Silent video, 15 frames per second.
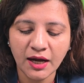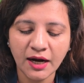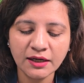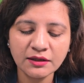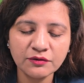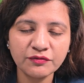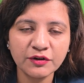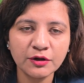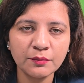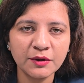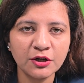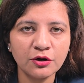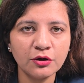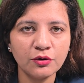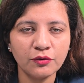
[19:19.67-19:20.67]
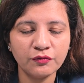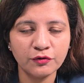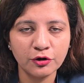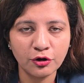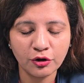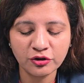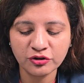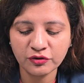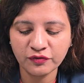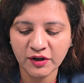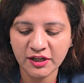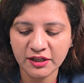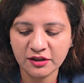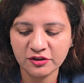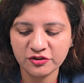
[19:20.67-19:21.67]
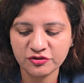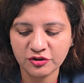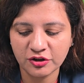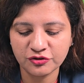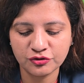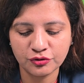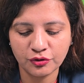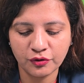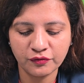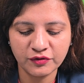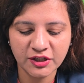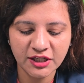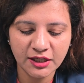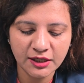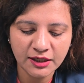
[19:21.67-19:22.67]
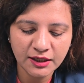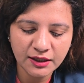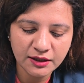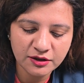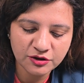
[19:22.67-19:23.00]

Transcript: And the phenomena of loss of helical structure of DNA